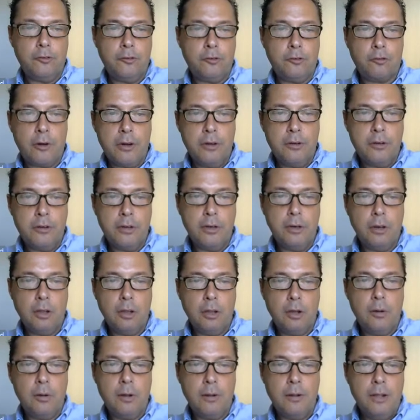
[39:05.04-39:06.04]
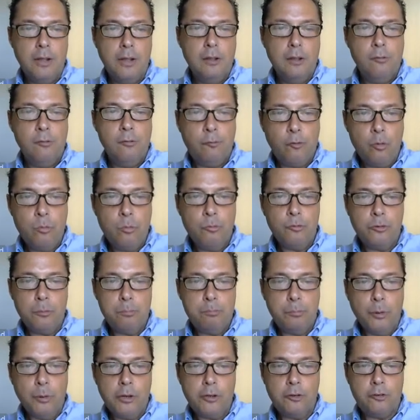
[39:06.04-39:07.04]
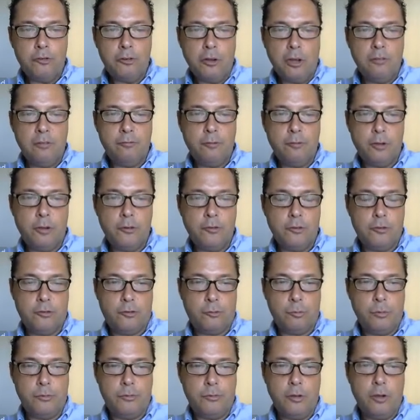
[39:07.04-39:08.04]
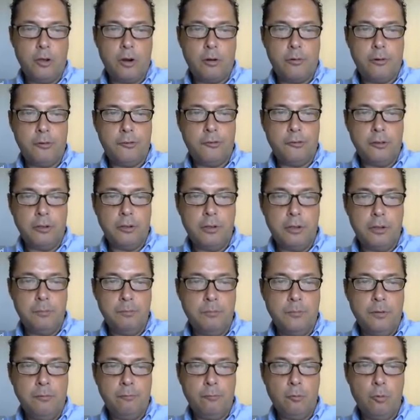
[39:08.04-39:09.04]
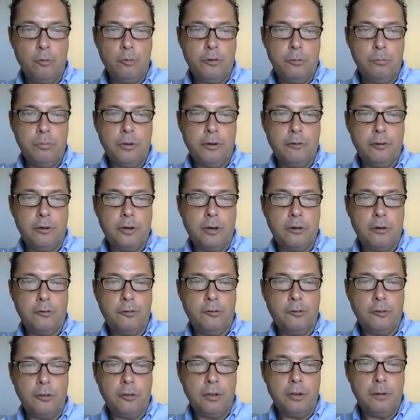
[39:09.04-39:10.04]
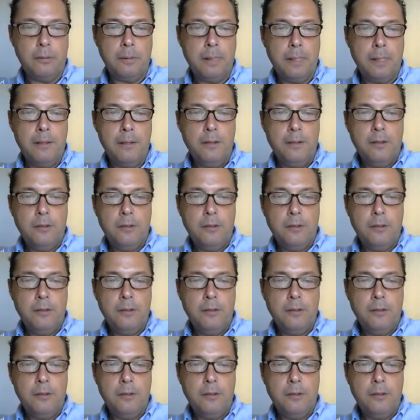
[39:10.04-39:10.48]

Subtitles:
it's trending lower, forms a bullish divergence with the RSI, 14-period RSI.